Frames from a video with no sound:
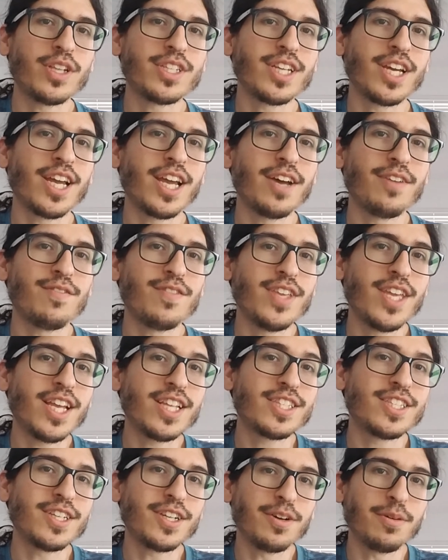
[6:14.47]
have yet
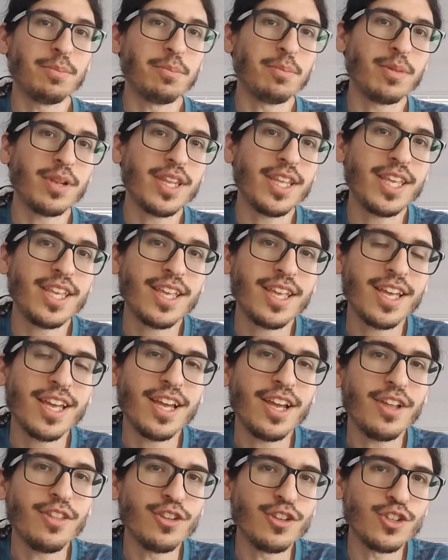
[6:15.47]
to complete
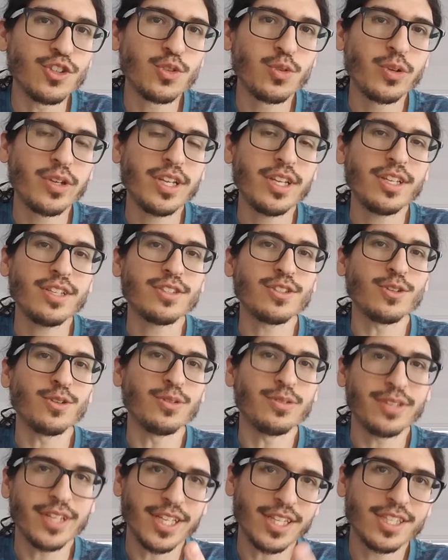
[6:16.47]
the tree,
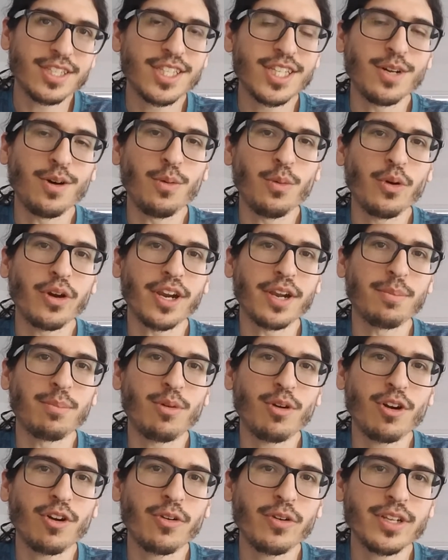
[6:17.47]
so it's still a work in
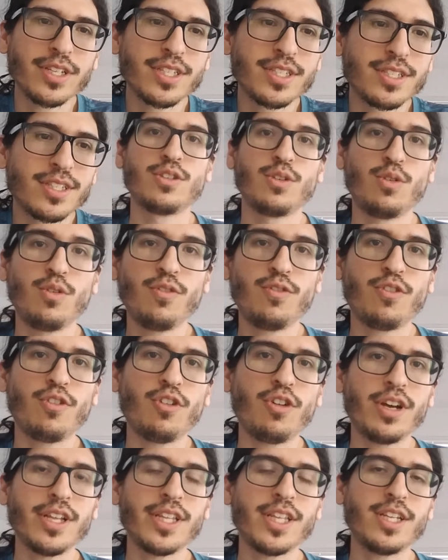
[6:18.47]
progress. So
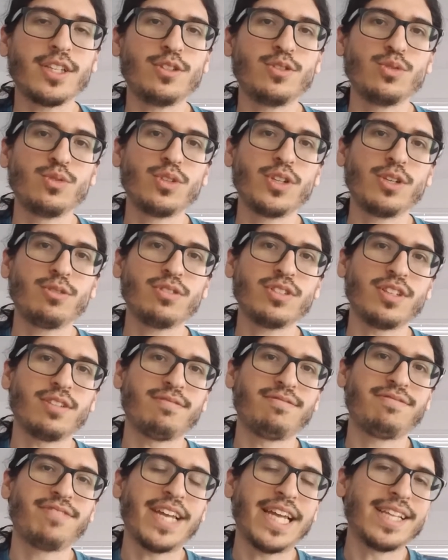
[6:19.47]
overall, I think Duolingo is a
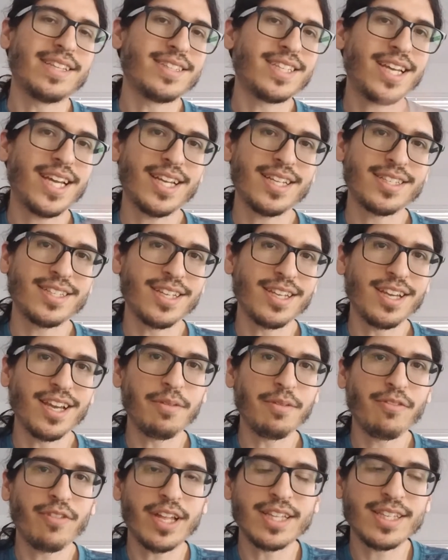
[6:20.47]

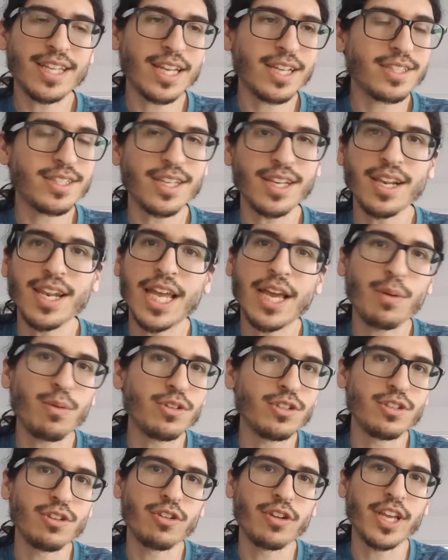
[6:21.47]
fantastic
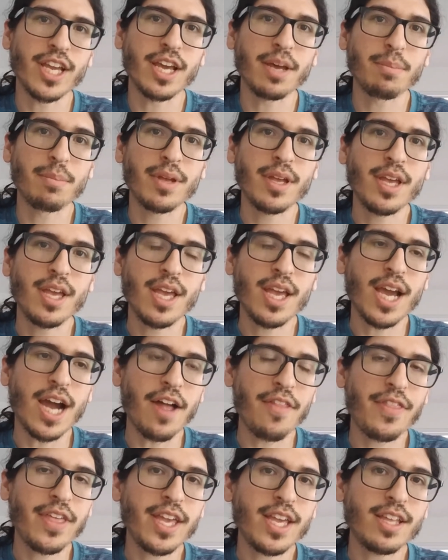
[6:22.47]
language learning app.
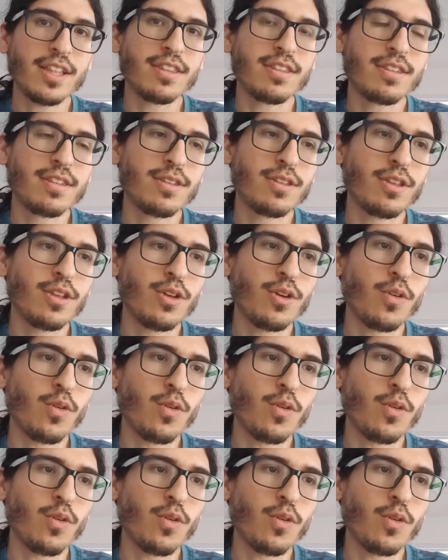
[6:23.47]
I think it's